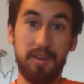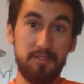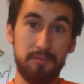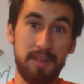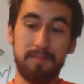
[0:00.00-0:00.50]

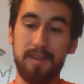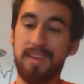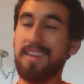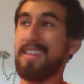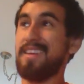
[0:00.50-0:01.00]
you make
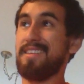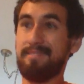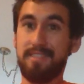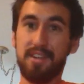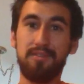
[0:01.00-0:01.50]
money, and
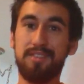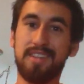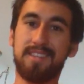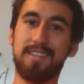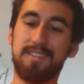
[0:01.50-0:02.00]
then, you
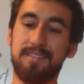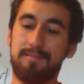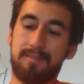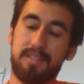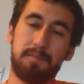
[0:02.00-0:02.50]
get to
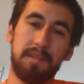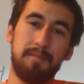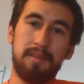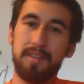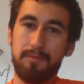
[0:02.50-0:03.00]
spend
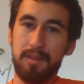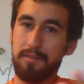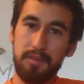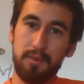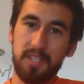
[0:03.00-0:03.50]
that money on
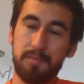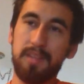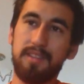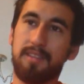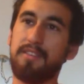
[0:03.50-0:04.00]
whatever you want to
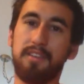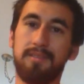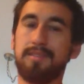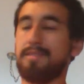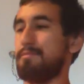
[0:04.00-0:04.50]
spend it on. You
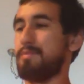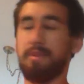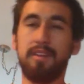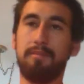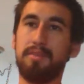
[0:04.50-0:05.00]
can
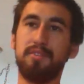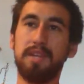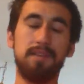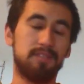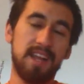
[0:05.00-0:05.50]
spend it on bills,
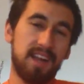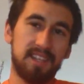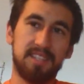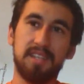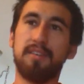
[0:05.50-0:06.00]
whatever, that kind
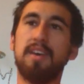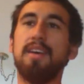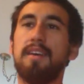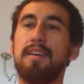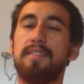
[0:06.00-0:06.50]
of stuff.
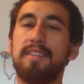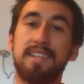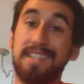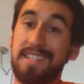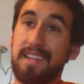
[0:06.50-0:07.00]
It's
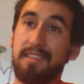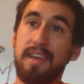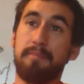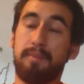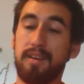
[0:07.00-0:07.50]
easy,
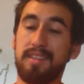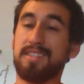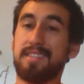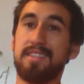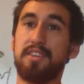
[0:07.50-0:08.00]
that part
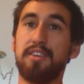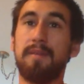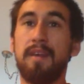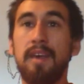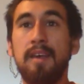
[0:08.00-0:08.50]
is
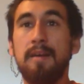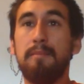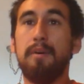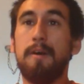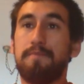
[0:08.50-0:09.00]
good.
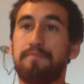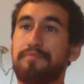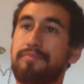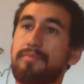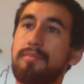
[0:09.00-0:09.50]
But
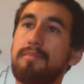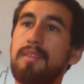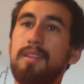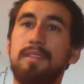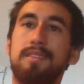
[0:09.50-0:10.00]

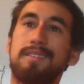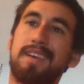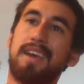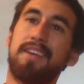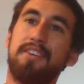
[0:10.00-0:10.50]

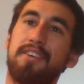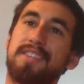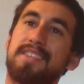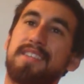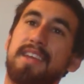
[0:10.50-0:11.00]
I don't know,
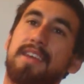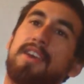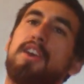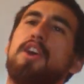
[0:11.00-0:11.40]
it's just like,